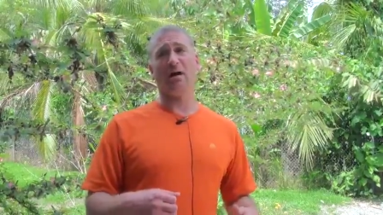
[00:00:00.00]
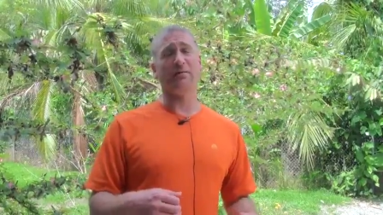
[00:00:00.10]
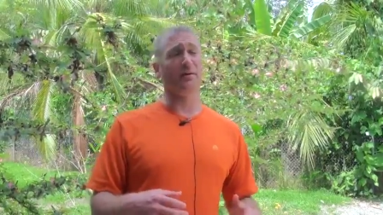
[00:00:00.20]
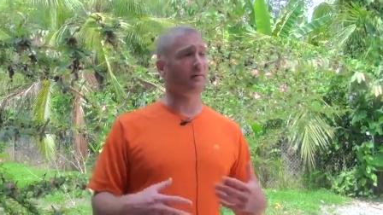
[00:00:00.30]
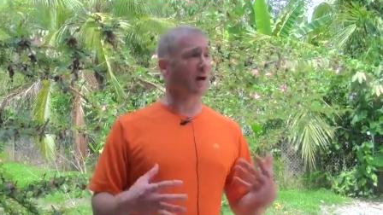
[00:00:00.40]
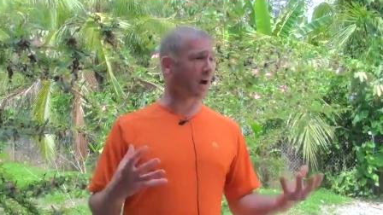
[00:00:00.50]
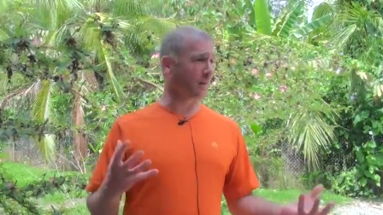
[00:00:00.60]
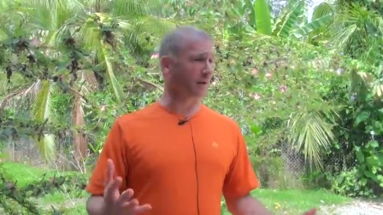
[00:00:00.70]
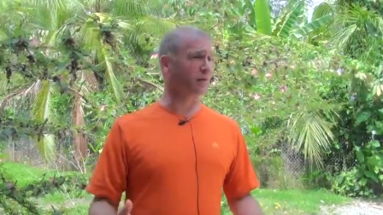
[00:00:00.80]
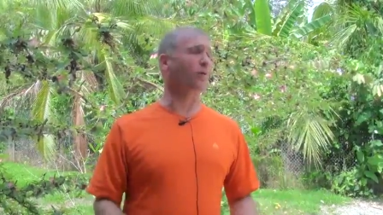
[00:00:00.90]
of the
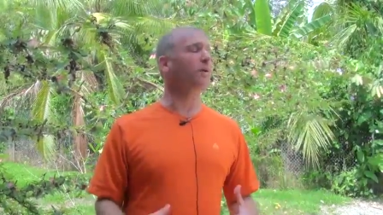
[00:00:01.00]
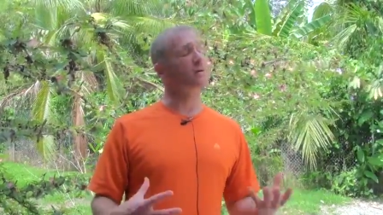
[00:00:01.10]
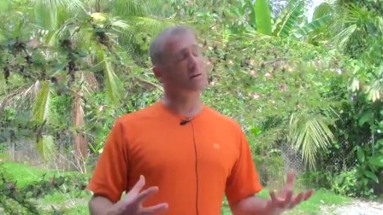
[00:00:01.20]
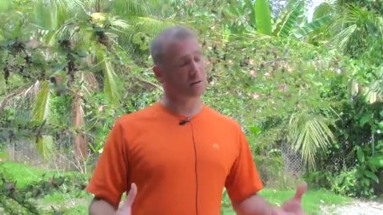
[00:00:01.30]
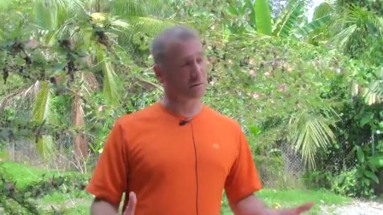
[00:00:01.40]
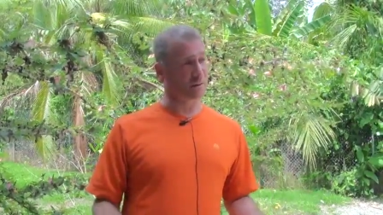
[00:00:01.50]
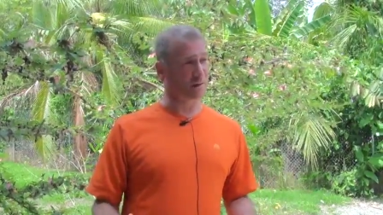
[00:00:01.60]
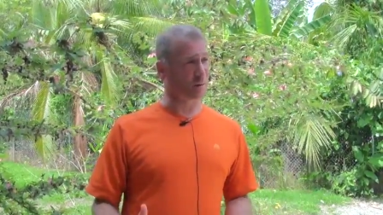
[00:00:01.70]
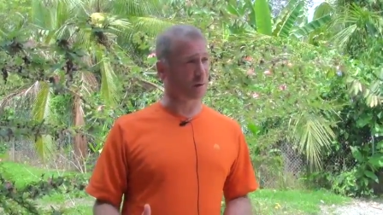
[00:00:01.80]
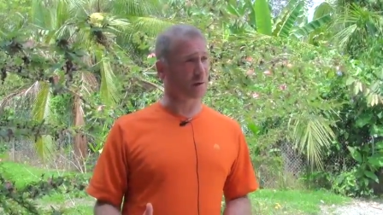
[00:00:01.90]
environmental work the
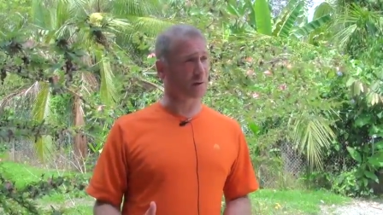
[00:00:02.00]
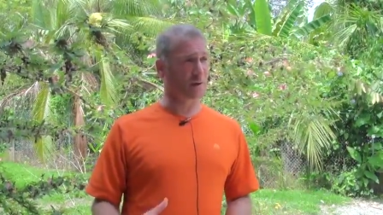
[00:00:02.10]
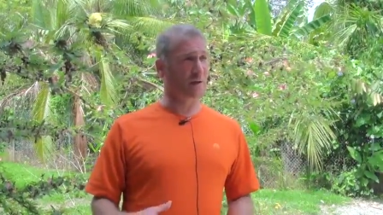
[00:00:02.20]
service work